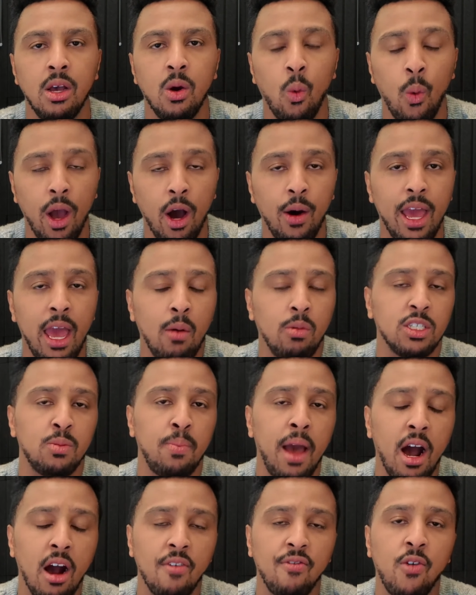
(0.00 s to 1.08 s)
Well, it was
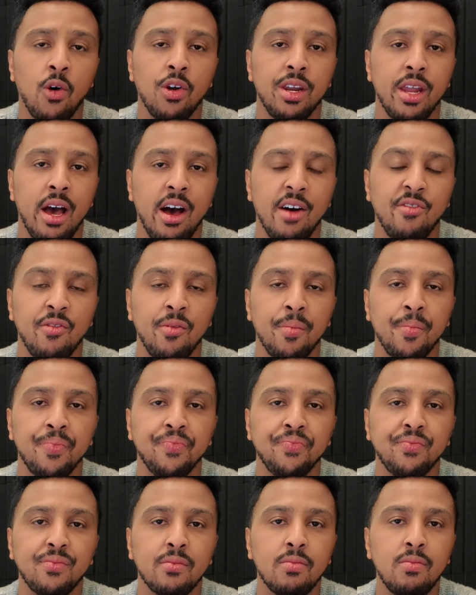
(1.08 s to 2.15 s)
powerful enough
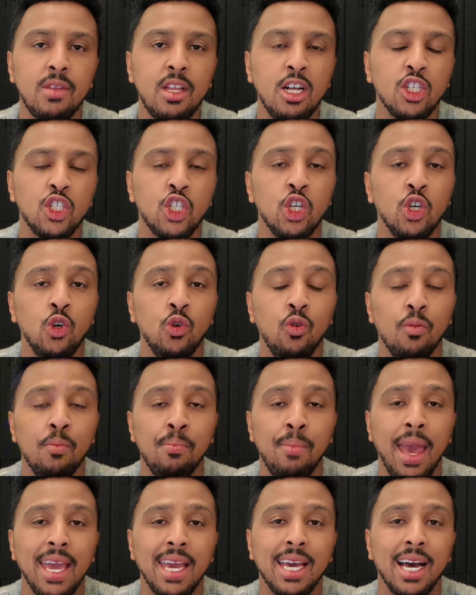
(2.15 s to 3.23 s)
to
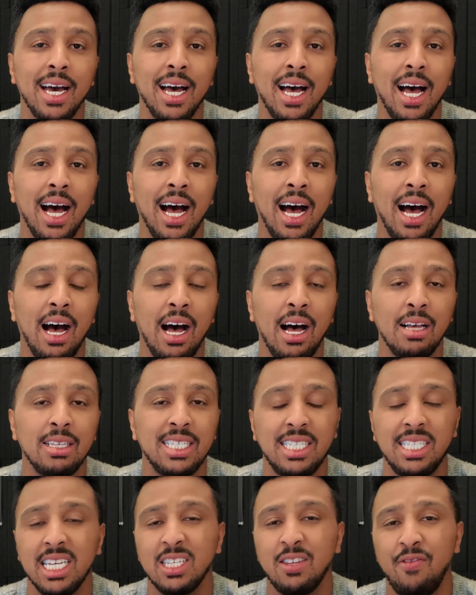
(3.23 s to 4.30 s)
make a
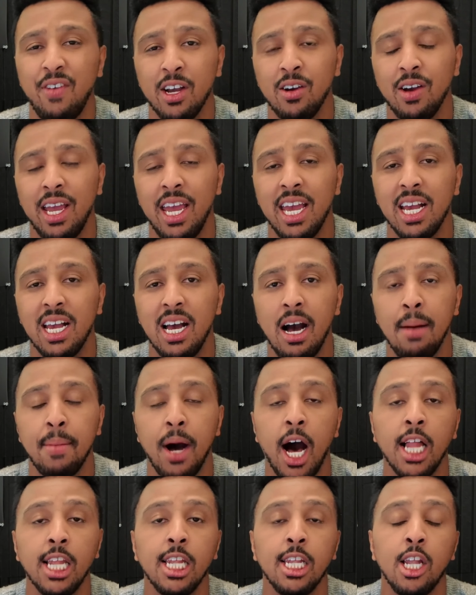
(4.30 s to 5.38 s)
six-figure income
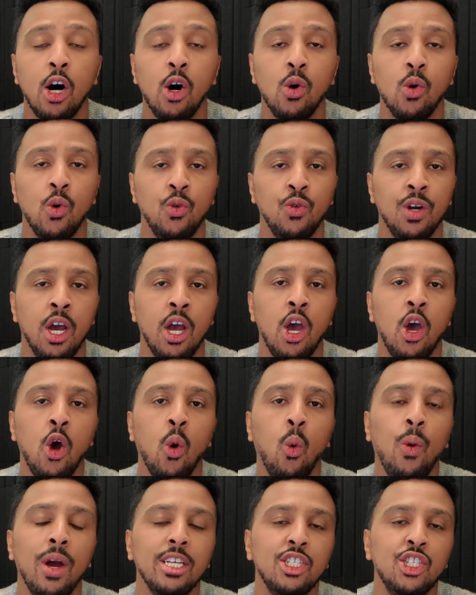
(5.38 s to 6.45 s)
alone
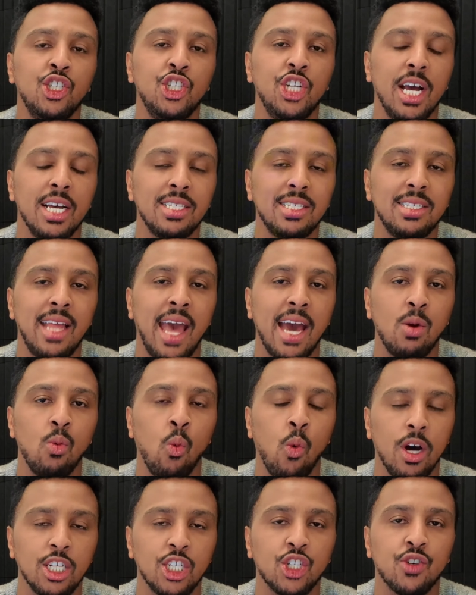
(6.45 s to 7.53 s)
with just that
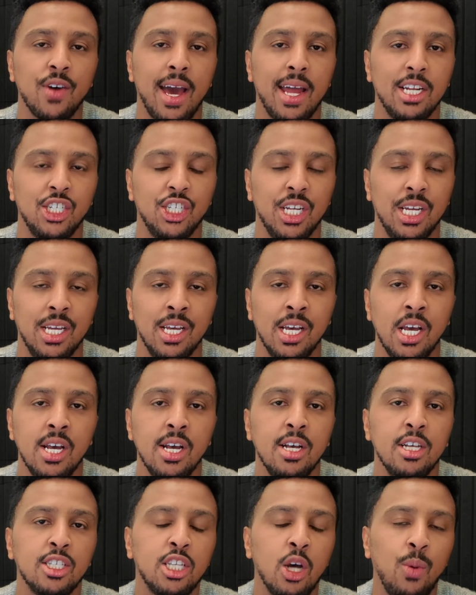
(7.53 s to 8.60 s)
one strategy.
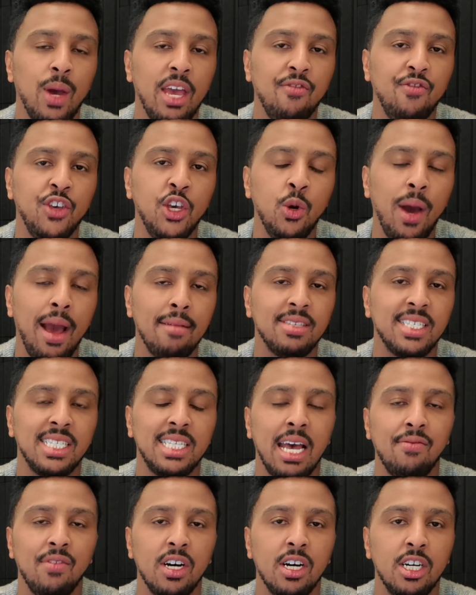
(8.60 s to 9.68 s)
So if you have
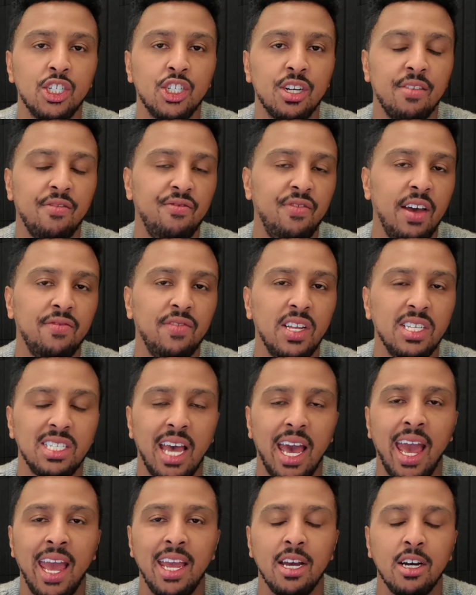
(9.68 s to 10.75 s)
750
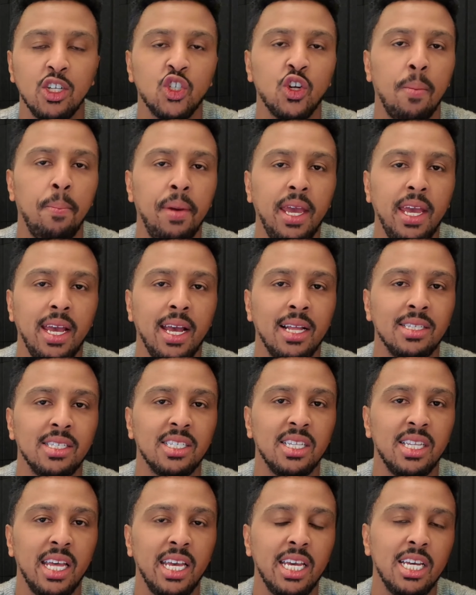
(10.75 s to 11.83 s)
to 800 pins
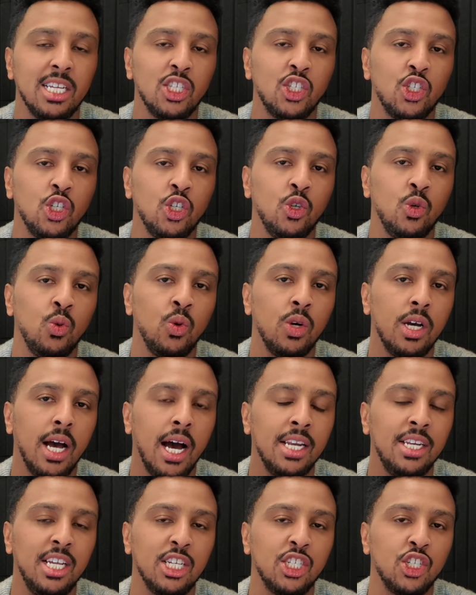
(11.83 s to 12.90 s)
linking to
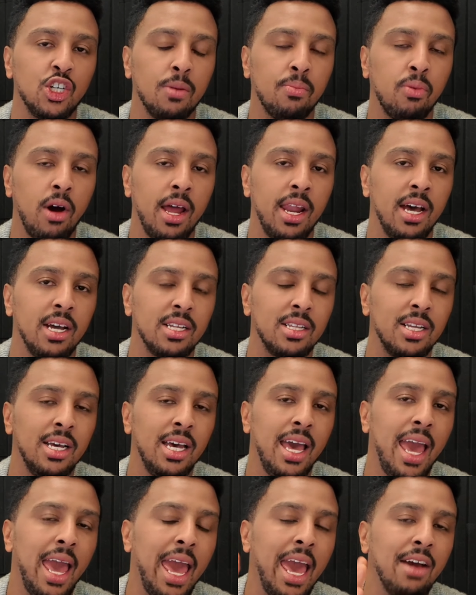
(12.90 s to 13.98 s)
a digital product,
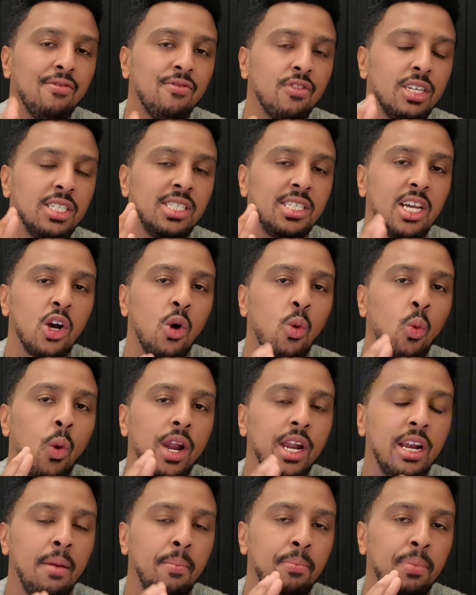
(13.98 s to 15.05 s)
every single one
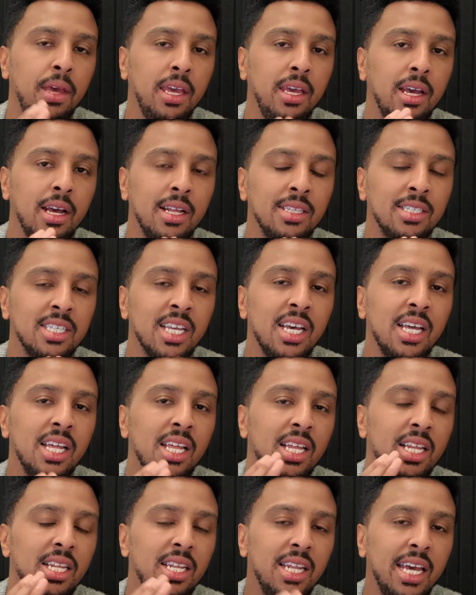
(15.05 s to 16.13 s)
of them pins
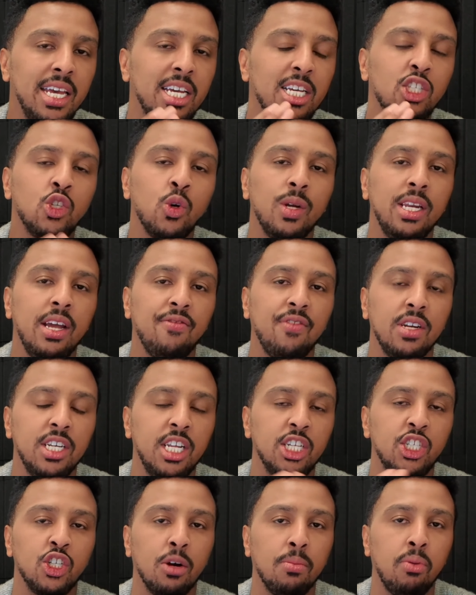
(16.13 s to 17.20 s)
linking to a different
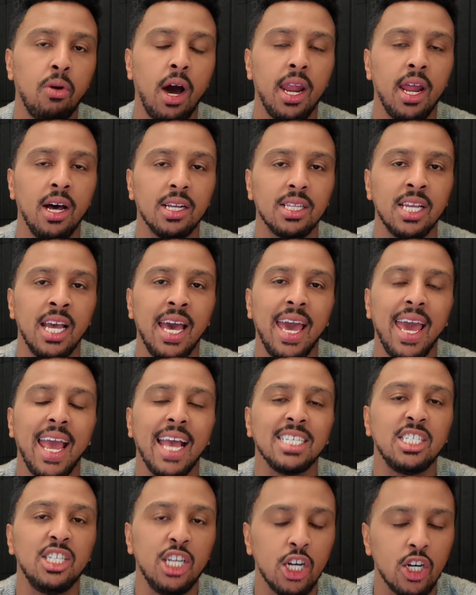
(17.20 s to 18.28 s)
digital product,
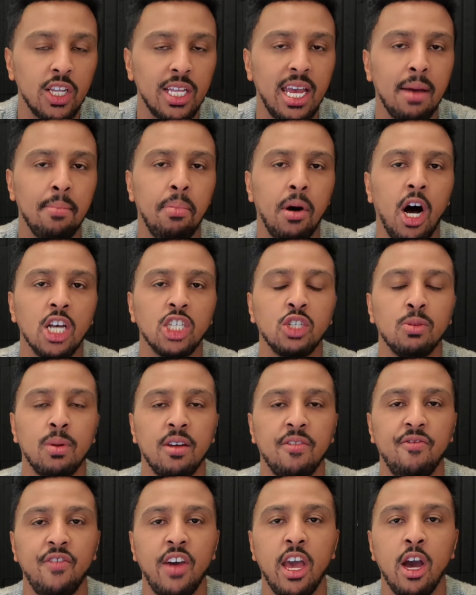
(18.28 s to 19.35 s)
it's nearly impossible to
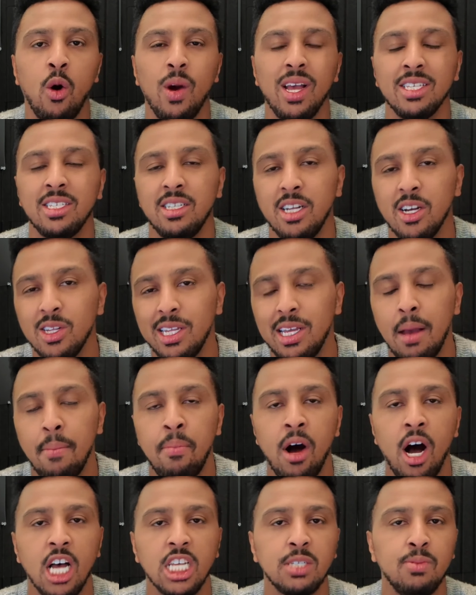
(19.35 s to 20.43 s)
fail. It's nearly
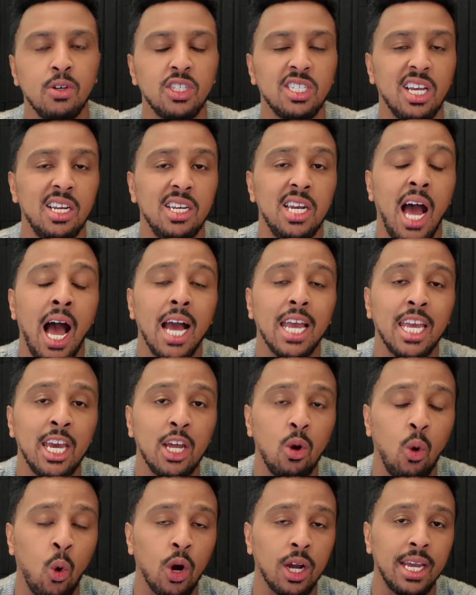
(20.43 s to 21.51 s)
impossible to not
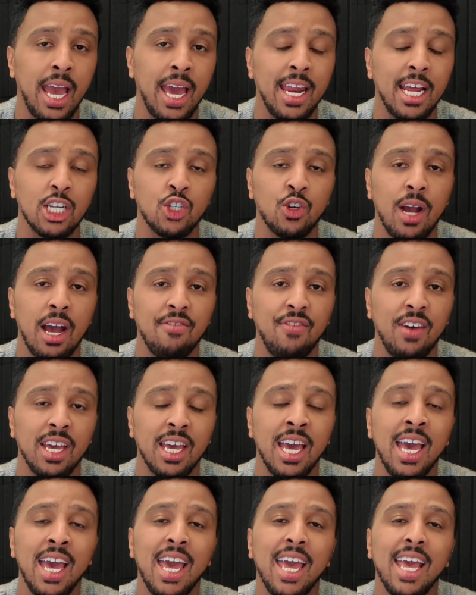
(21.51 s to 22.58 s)
get organic traffic.
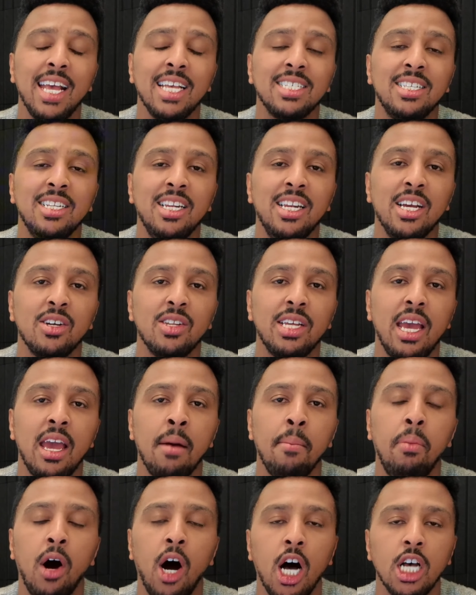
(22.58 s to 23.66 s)
It's nearly
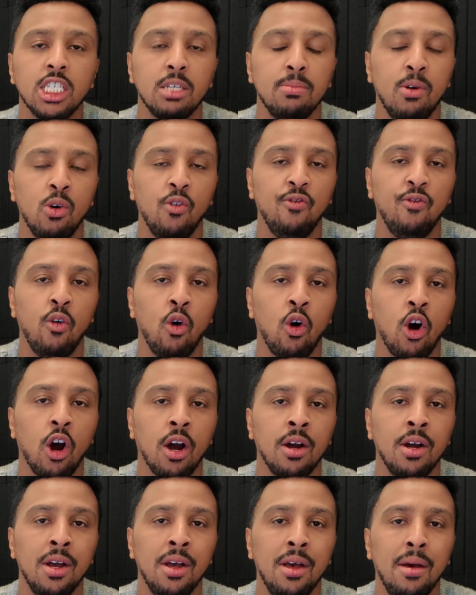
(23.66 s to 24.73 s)
impossible
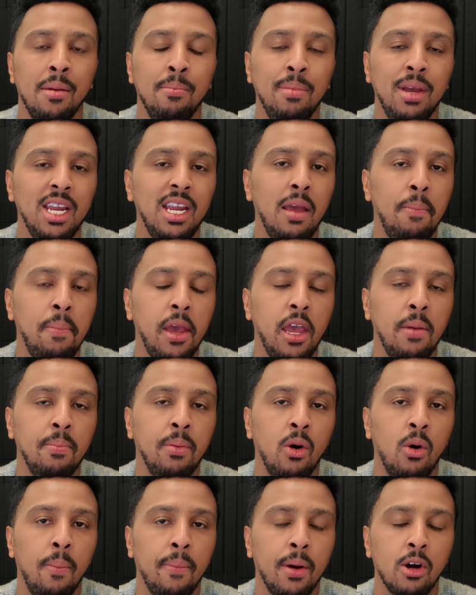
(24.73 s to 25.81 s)
for many
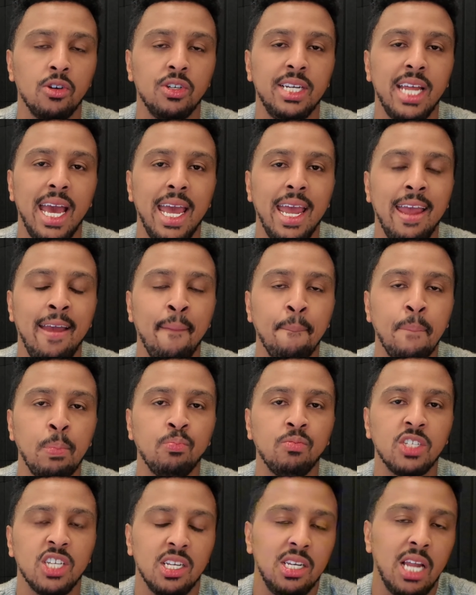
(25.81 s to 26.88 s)
people per day
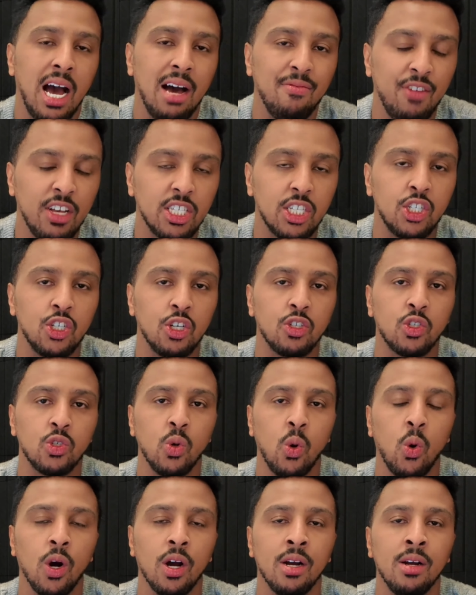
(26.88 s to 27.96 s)
to not visit your
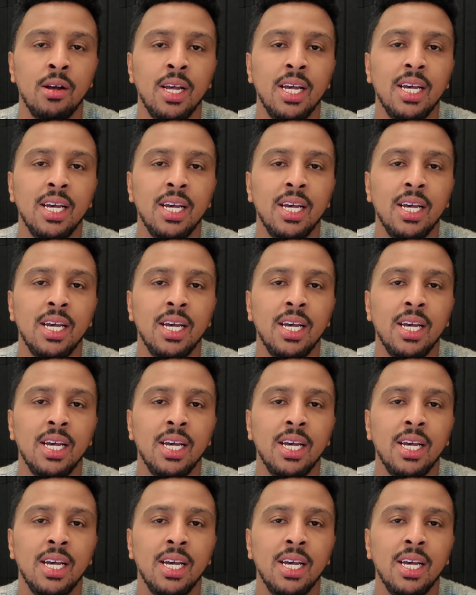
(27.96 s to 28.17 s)
store.